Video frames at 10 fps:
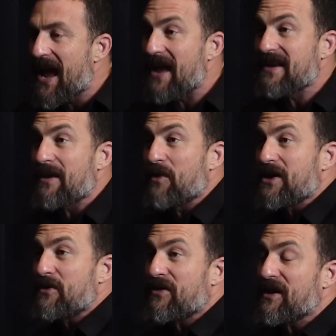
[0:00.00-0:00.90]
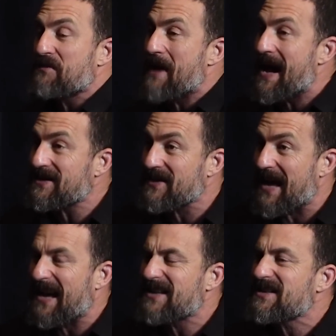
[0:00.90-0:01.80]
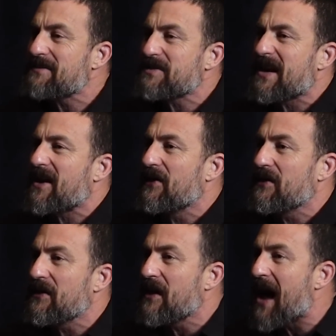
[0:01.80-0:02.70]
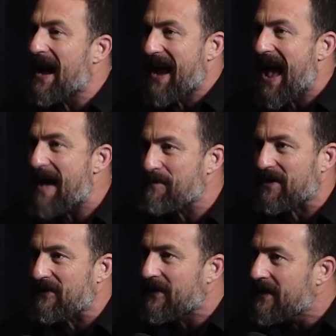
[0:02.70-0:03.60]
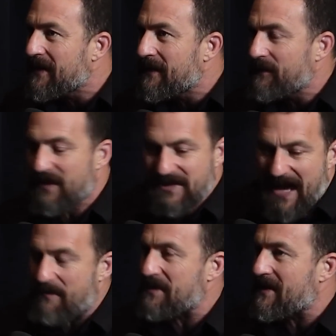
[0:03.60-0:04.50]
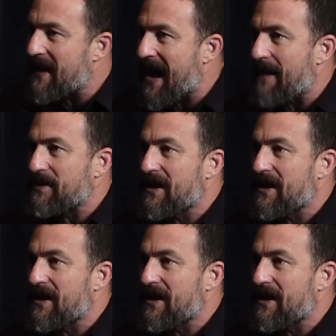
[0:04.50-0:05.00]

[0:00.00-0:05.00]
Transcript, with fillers: And yet when you think back to that, it seems like a lot happened. This happened and that happened.